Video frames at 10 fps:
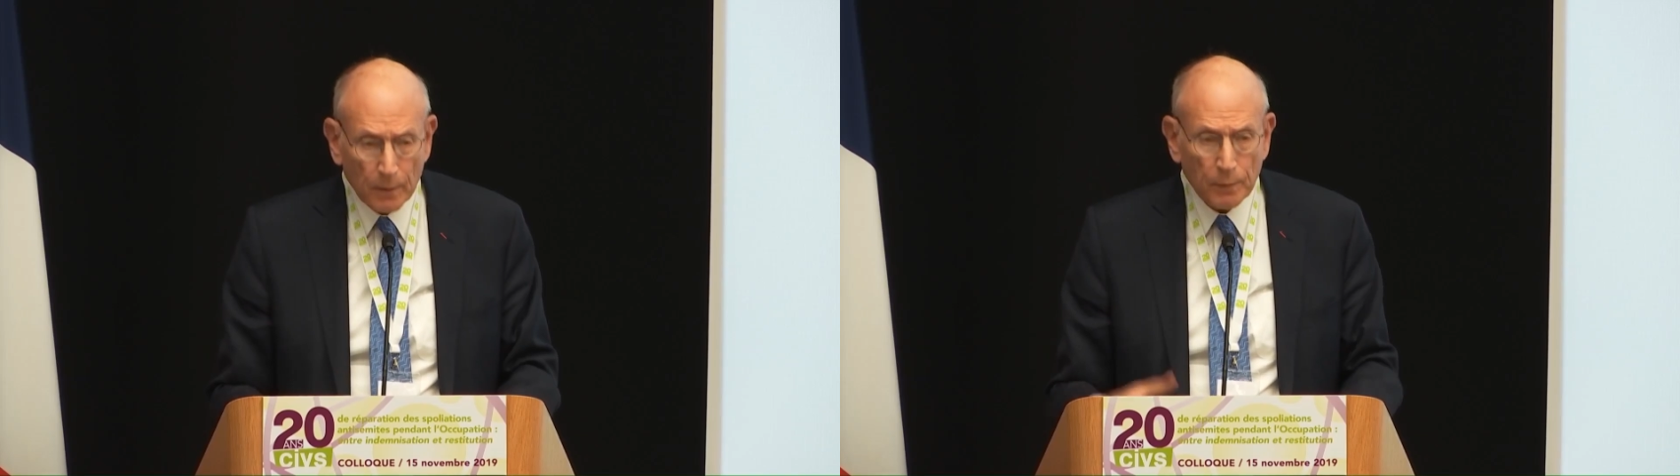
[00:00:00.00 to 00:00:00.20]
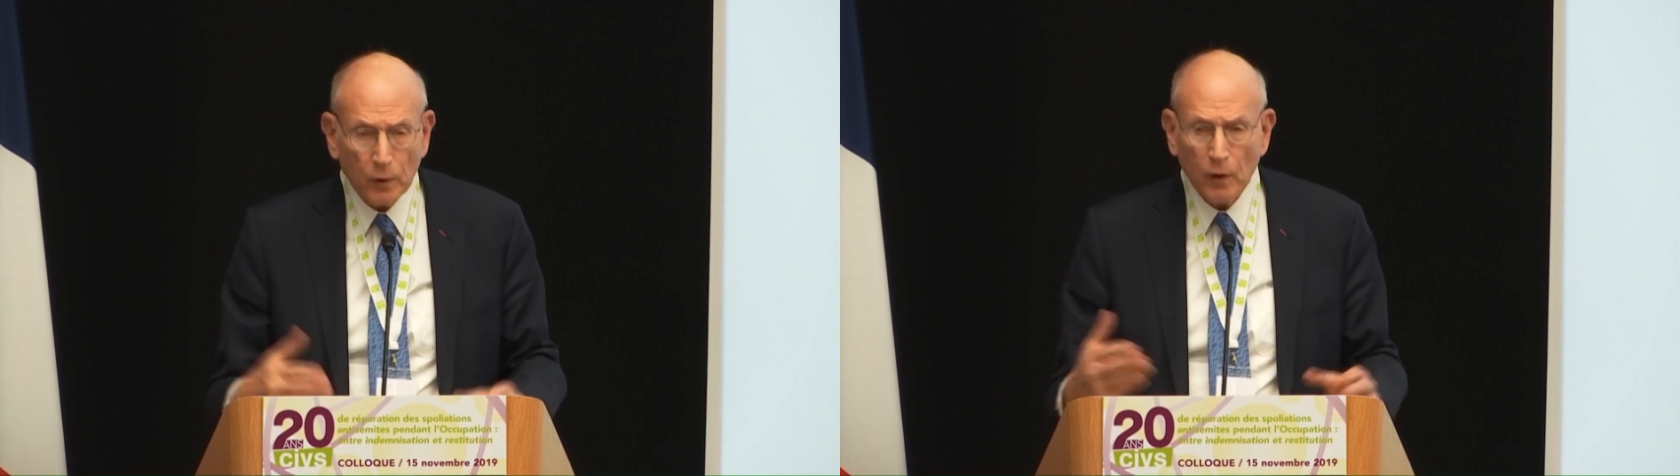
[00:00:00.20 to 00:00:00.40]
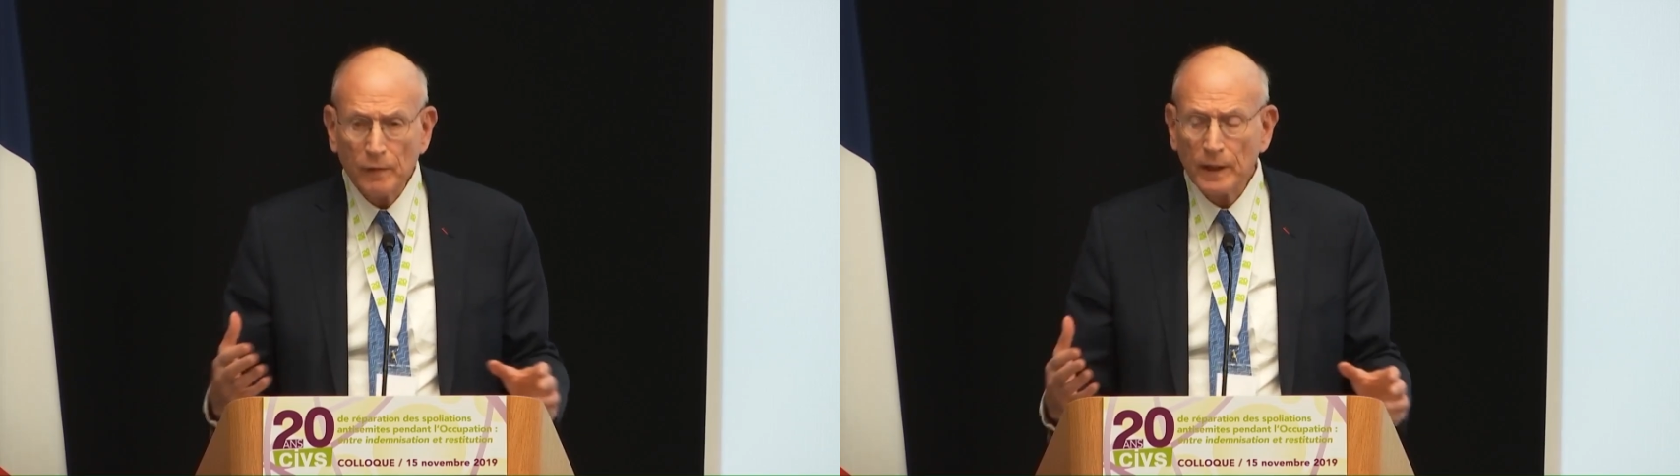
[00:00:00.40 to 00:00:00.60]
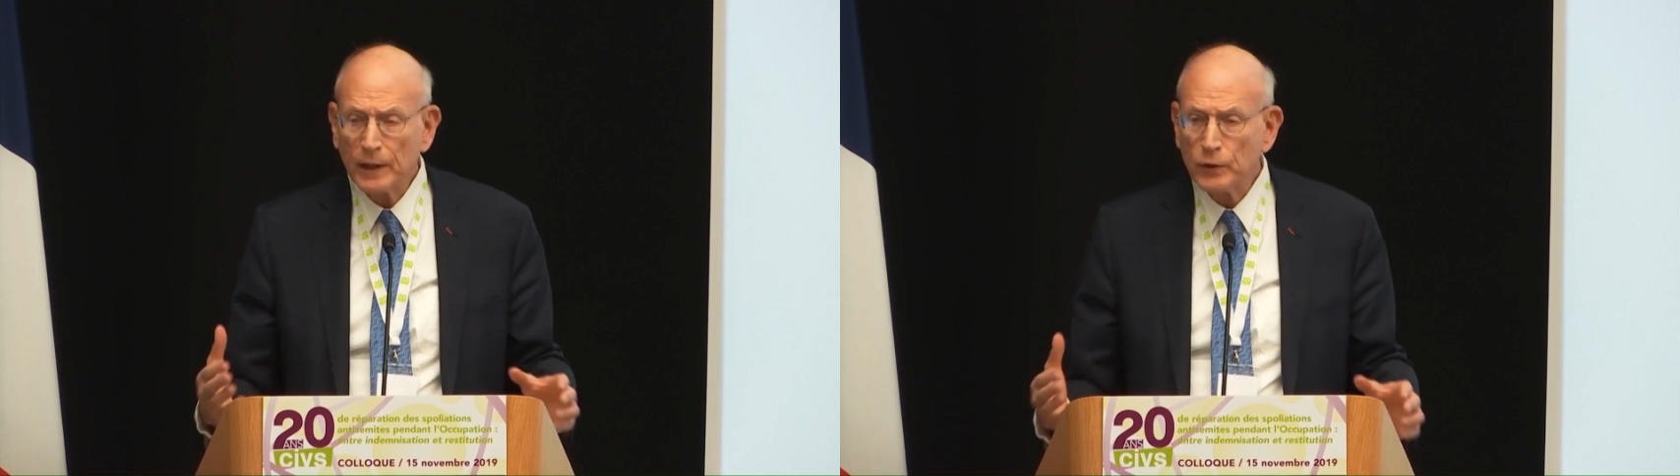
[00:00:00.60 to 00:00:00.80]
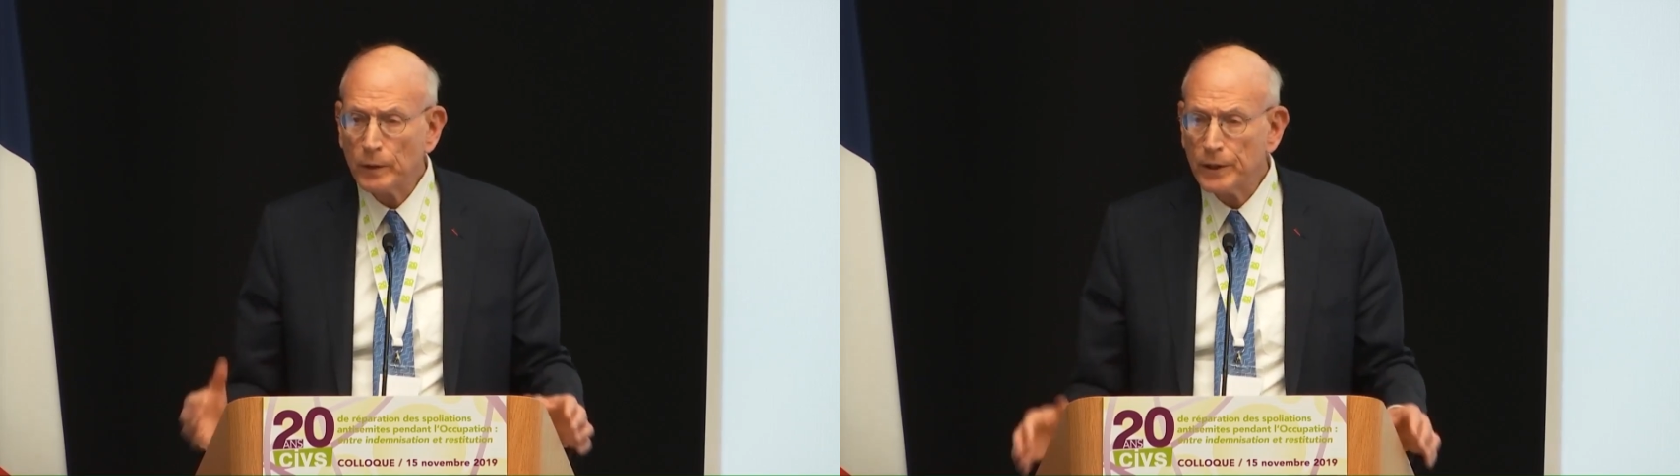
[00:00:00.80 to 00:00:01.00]

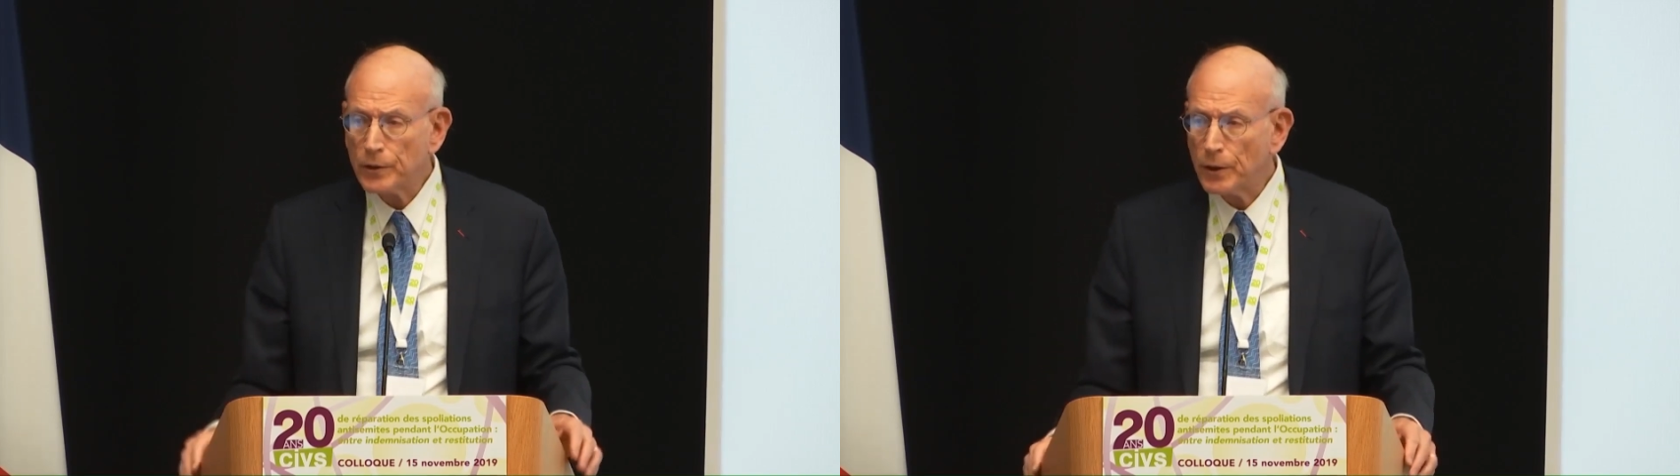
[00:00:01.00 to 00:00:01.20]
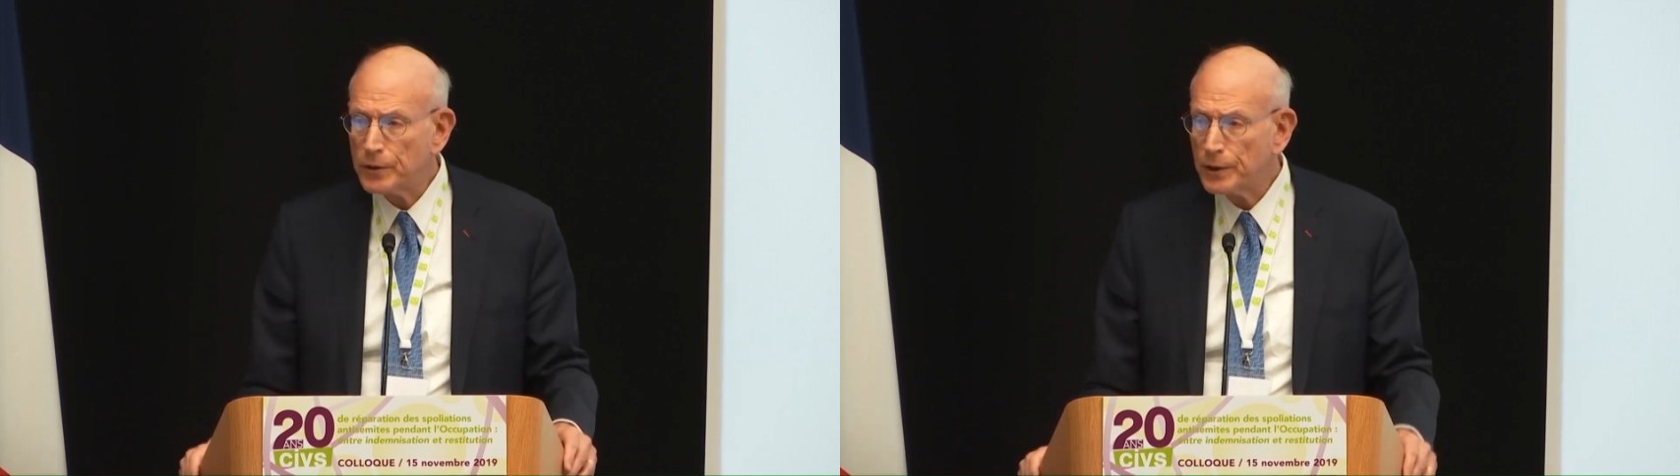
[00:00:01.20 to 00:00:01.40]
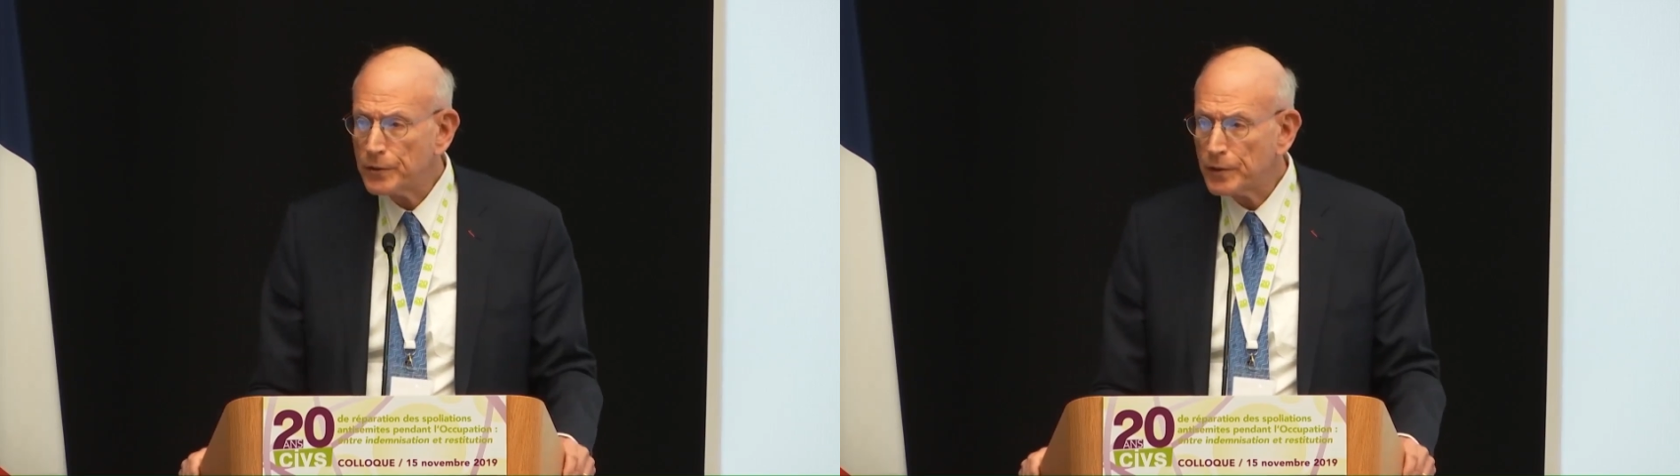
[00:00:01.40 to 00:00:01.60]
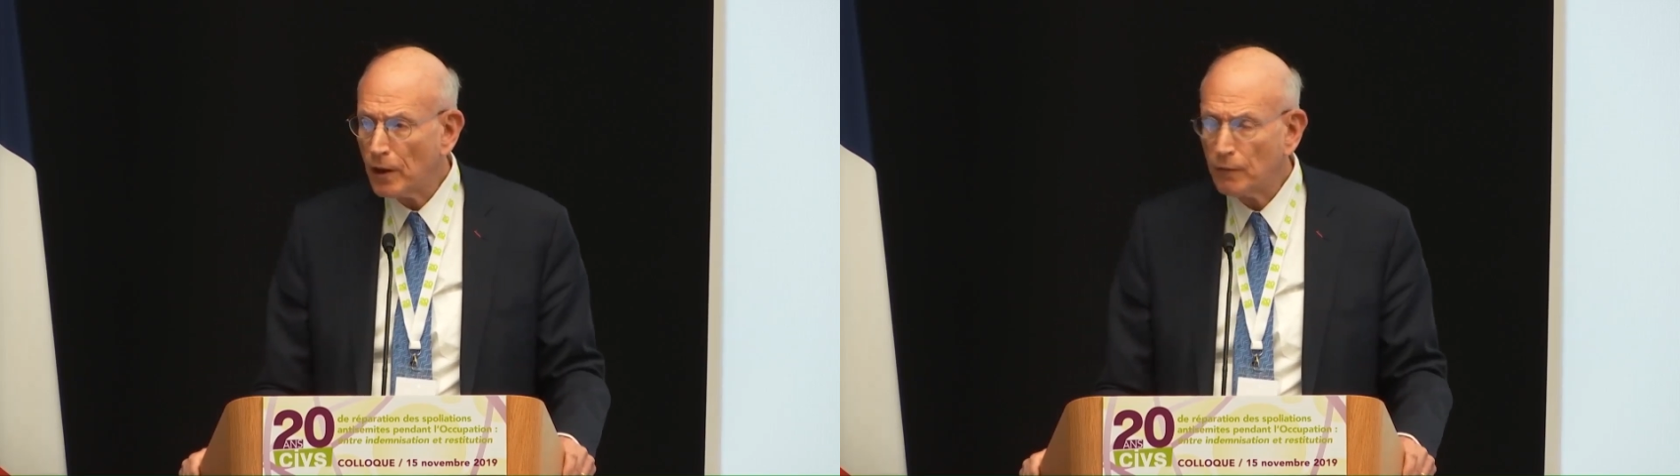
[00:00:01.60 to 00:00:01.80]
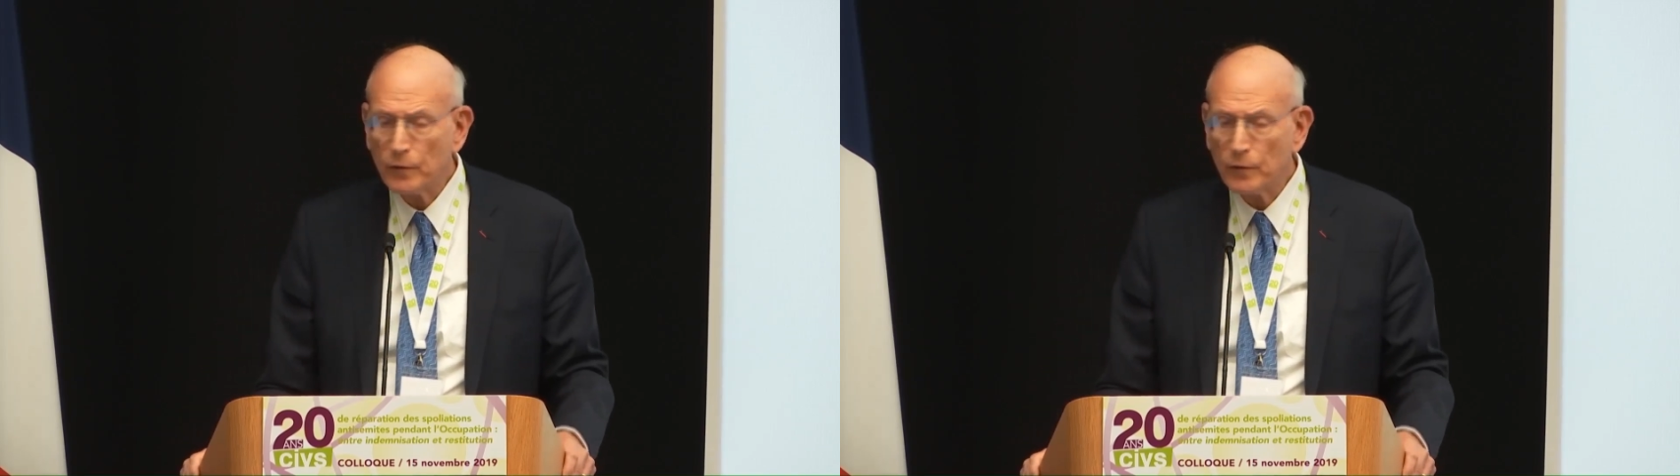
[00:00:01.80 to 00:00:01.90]
Provenance research itself